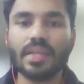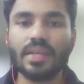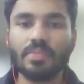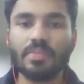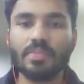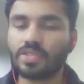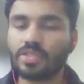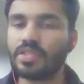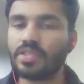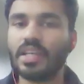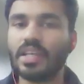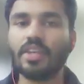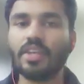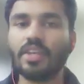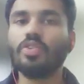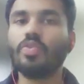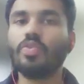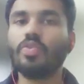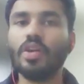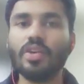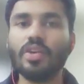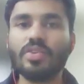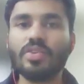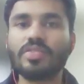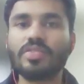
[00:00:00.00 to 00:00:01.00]
because they are not
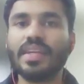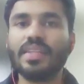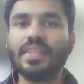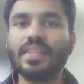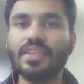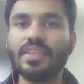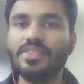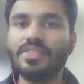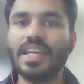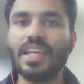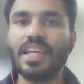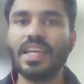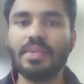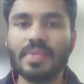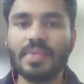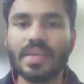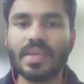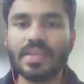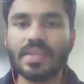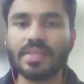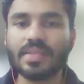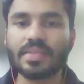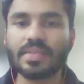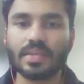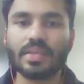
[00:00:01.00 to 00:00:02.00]
going to set the JEE
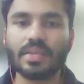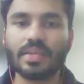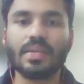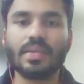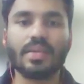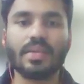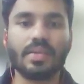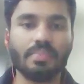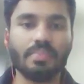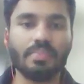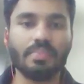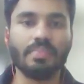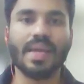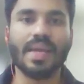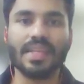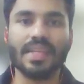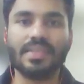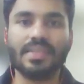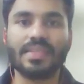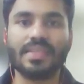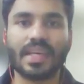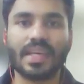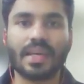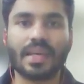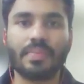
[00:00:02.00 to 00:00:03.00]
mains main
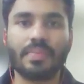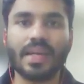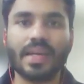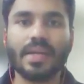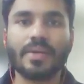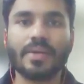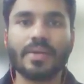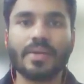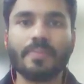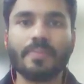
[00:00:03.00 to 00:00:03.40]
exam, right?